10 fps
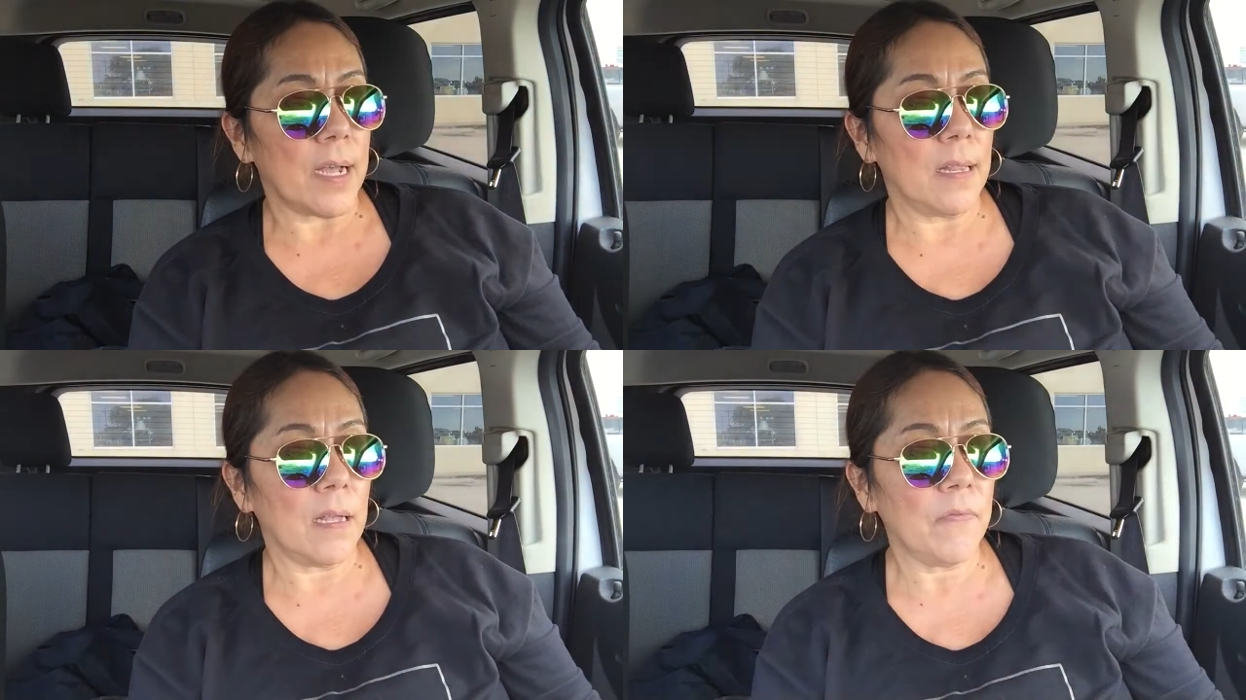
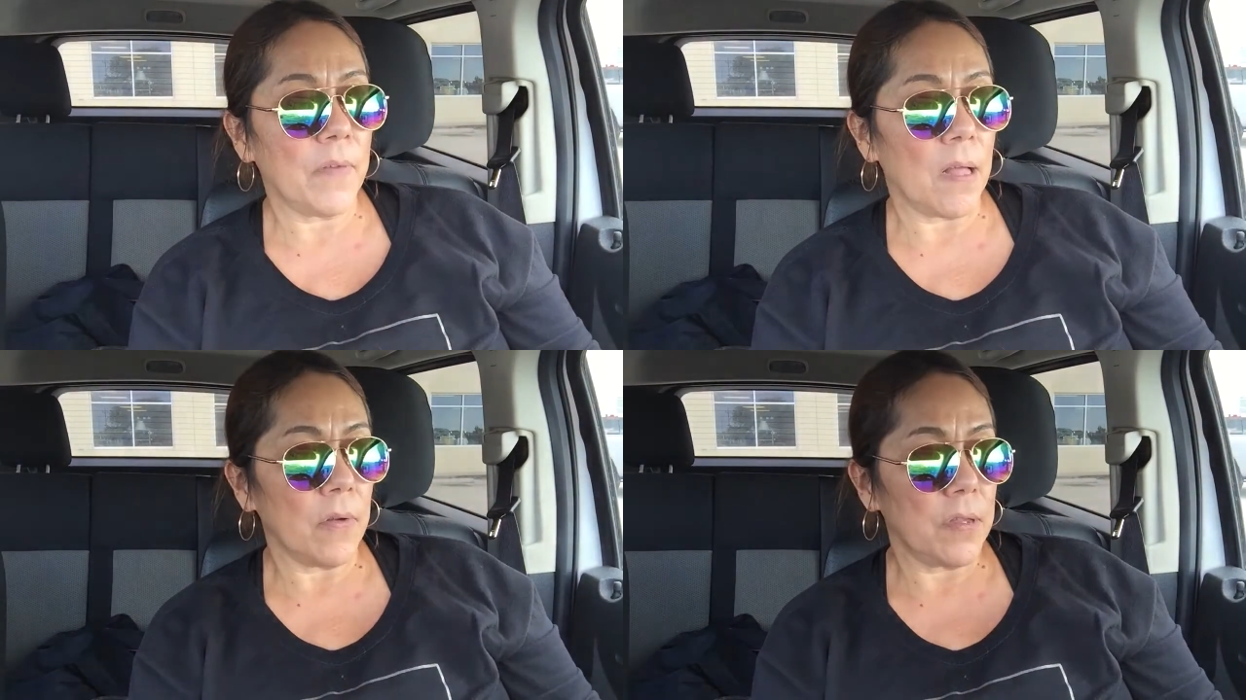I love
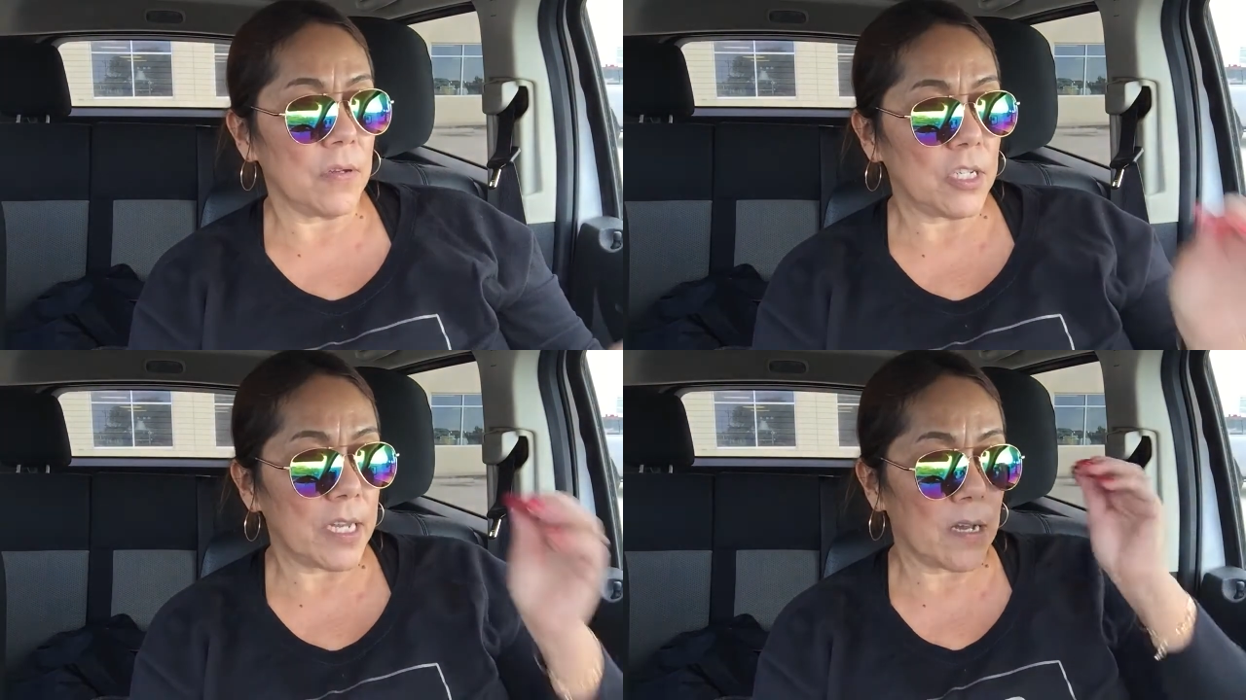following
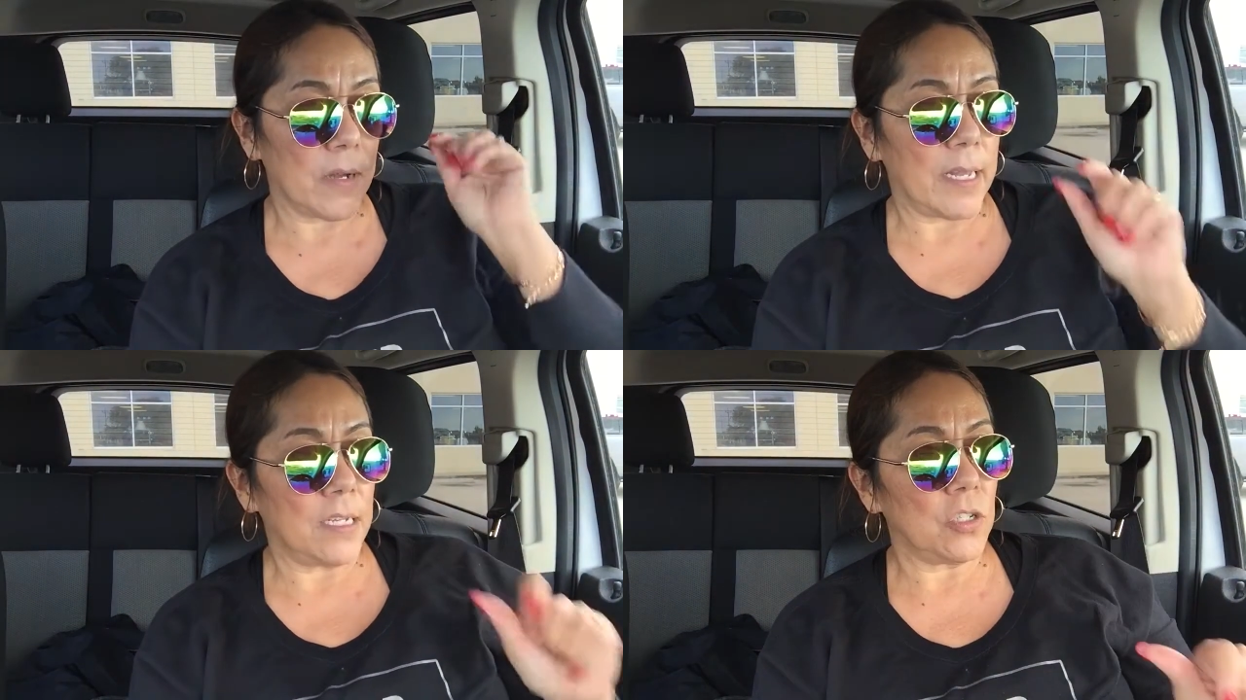your channel
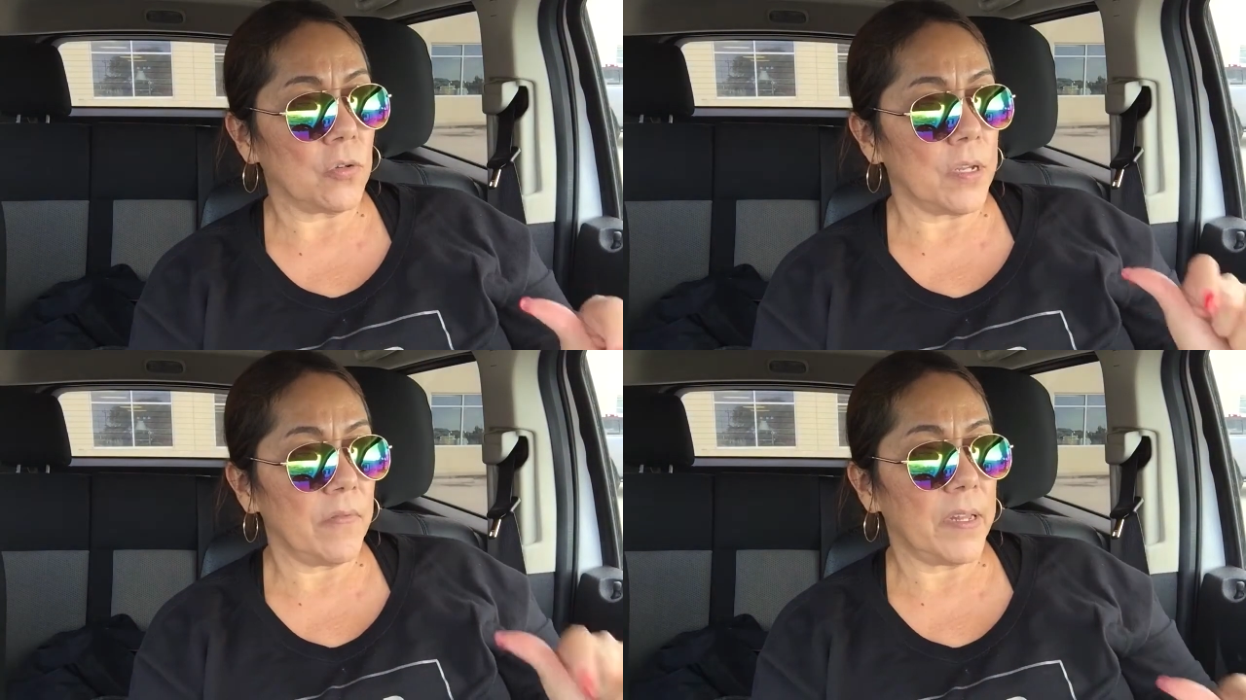and
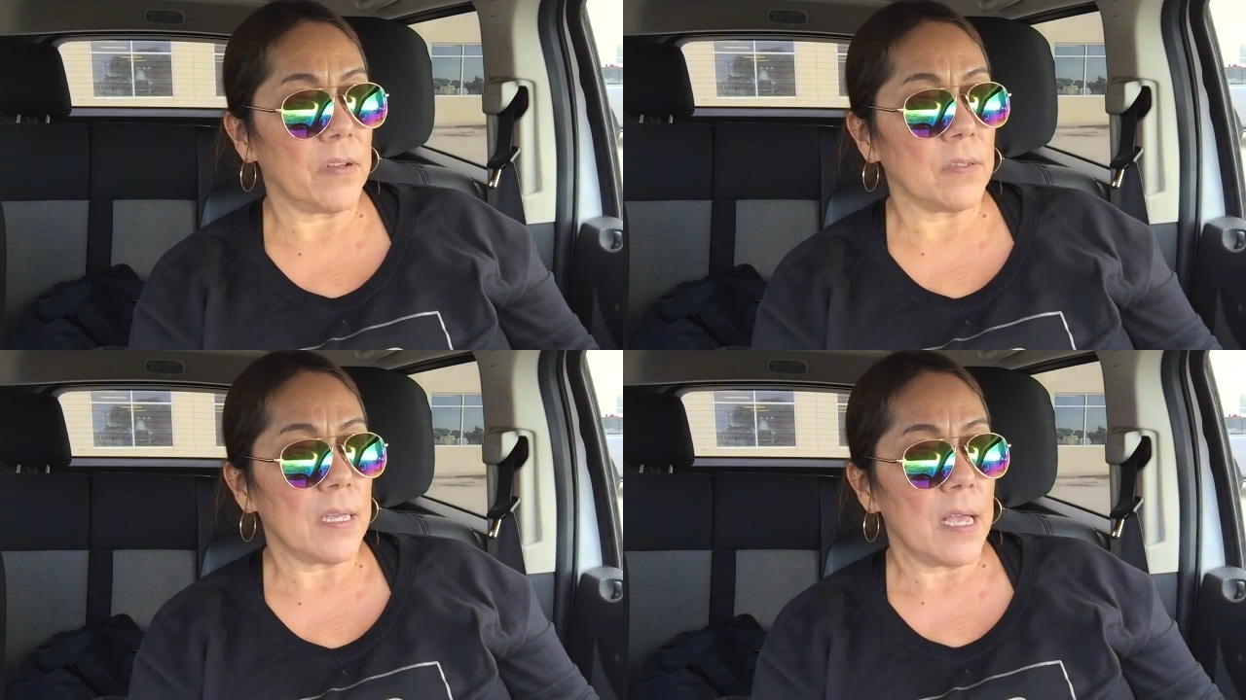enjoy your
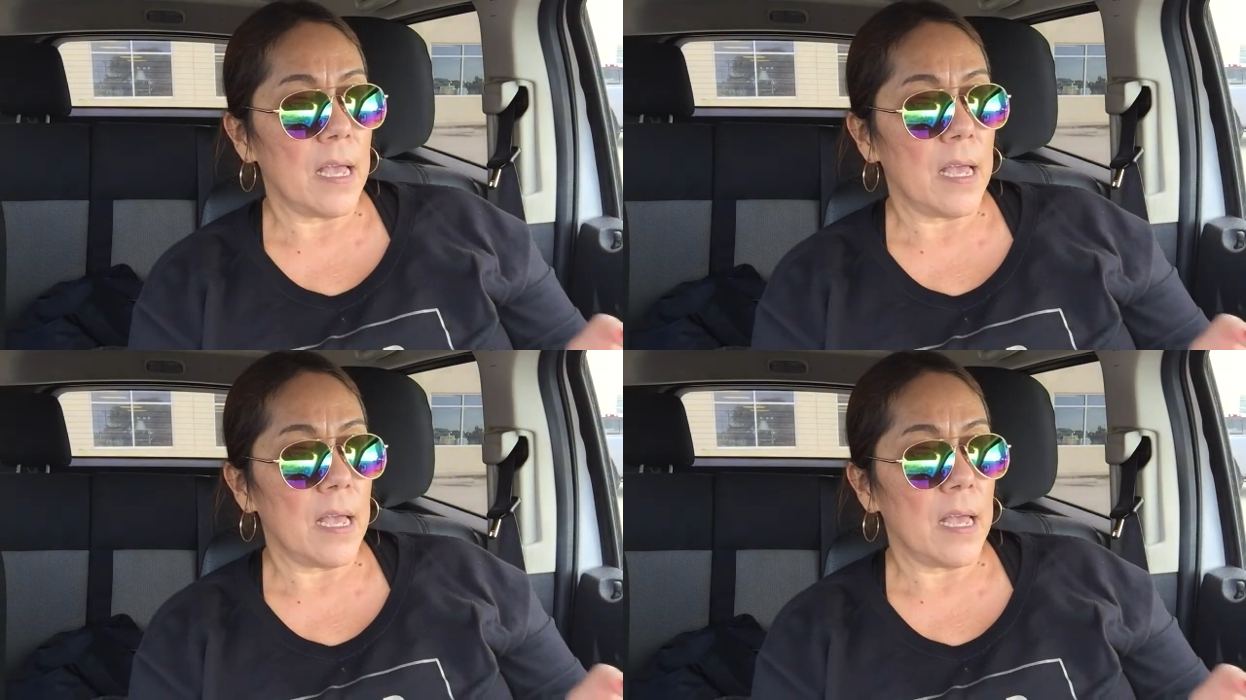videos.